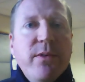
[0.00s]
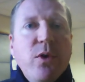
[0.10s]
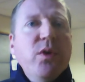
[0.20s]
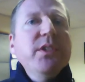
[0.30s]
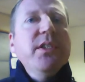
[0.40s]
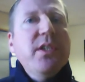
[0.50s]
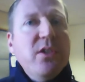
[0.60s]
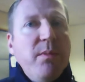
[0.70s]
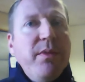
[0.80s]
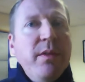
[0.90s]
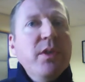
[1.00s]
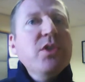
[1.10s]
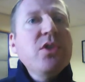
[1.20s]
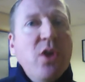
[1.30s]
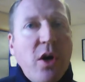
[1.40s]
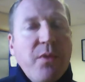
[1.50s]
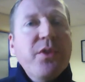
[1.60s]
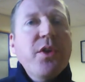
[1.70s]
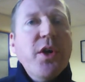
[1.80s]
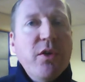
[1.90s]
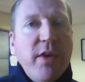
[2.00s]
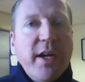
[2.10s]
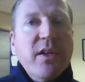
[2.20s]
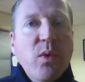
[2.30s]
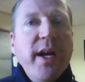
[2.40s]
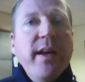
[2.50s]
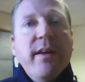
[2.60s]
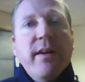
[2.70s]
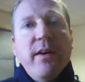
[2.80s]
or is this something that's not the correct way